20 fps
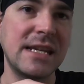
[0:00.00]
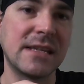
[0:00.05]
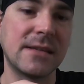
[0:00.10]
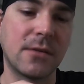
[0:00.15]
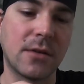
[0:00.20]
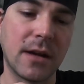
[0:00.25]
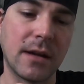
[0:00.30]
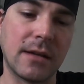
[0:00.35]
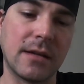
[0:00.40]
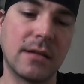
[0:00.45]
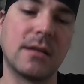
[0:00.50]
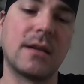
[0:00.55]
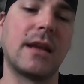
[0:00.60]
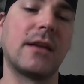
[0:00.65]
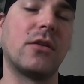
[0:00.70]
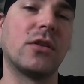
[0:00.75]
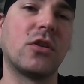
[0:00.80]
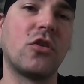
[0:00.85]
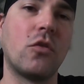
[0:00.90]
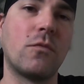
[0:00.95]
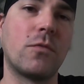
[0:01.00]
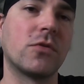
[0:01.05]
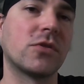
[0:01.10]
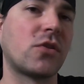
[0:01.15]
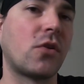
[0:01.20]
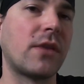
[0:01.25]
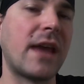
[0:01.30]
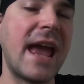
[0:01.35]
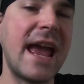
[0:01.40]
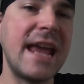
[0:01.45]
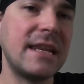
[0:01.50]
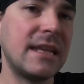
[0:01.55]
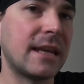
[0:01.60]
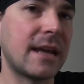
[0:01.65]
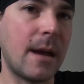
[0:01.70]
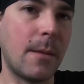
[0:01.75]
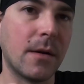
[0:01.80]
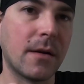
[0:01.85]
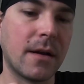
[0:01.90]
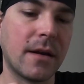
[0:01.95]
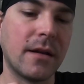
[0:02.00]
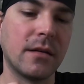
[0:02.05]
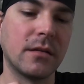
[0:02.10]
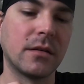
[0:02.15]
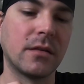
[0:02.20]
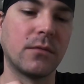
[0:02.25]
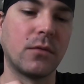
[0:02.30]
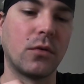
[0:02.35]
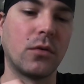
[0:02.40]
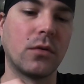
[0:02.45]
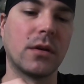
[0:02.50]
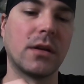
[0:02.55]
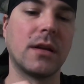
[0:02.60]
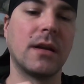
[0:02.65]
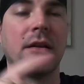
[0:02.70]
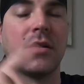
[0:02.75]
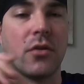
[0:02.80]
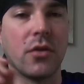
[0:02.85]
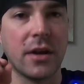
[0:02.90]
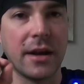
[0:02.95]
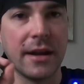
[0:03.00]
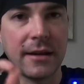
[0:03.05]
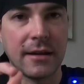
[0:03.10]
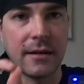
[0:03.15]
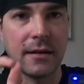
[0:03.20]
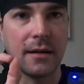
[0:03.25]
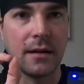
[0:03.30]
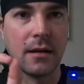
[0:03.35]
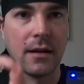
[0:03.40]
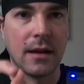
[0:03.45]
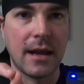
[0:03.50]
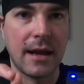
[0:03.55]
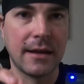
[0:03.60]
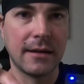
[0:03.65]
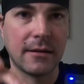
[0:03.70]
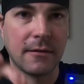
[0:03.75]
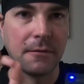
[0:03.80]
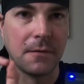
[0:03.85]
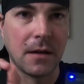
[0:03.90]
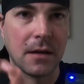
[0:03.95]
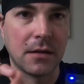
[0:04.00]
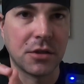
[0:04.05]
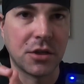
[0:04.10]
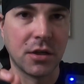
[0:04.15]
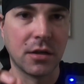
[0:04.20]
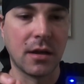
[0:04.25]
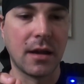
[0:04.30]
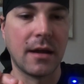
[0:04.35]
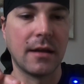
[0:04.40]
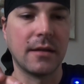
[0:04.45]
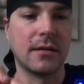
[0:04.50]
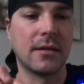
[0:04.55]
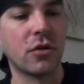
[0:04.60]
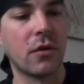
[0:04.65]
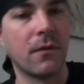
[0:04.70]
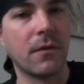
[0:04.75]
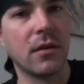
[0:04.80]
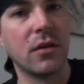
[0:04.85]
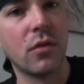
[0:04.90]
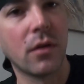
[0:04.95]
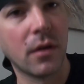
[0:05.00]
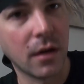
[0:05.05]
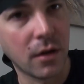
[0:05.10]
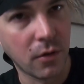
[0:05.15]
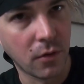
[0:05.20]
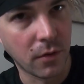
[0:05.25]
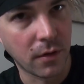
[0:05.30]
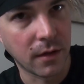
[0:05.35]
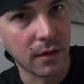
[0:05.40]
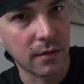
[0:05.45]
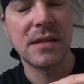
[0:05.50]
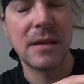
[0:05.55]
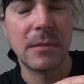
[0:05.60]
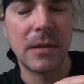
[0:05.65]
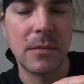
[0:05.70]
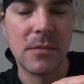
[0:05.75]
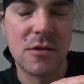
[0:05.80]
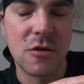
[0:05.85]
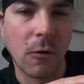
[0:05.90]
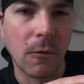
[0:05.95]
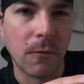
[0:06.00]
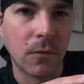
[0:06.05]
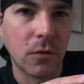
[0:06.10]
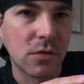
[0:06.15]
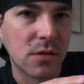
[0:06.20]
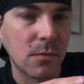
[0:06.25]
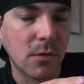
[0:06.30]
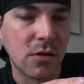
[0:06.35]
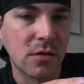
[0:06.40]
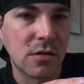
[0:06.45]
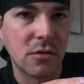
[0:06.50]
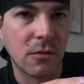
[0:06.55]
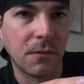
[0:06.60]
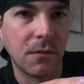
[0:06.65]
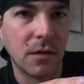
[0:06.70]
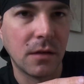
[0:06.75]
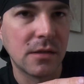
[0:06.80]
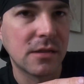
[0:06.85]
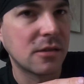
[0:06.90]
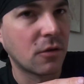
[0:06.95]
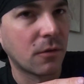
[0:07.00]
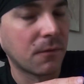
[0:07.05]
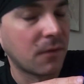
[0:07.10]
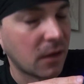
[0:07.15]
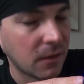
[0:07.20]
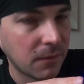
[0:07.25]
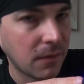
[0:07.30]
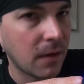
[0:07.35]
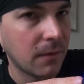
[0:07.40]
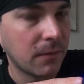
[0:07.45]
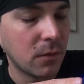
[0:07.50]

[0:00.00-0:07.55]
it's red, like on the GoPros, on any camera around the world, the red light, flashing light showing you recording. Sometimes it's confusing because you think it's your Wi-Fi